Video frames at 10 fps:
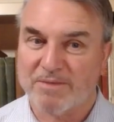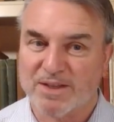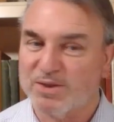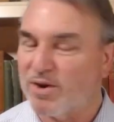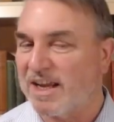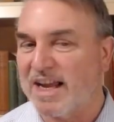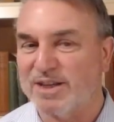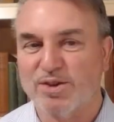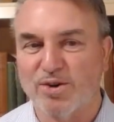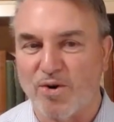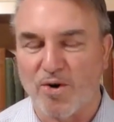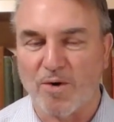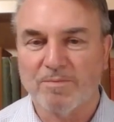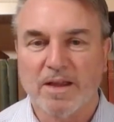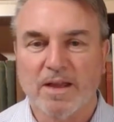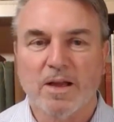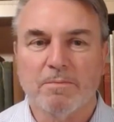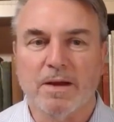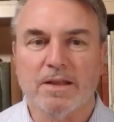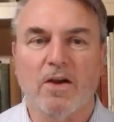It's not against the law,
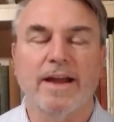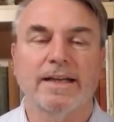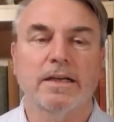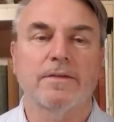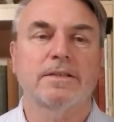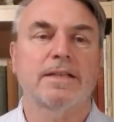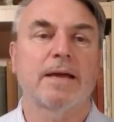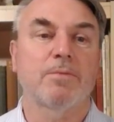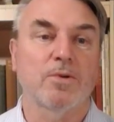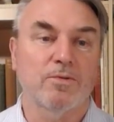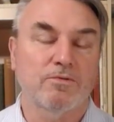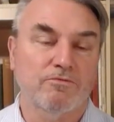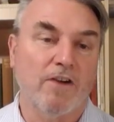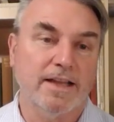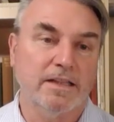but the idea of the taboo, right?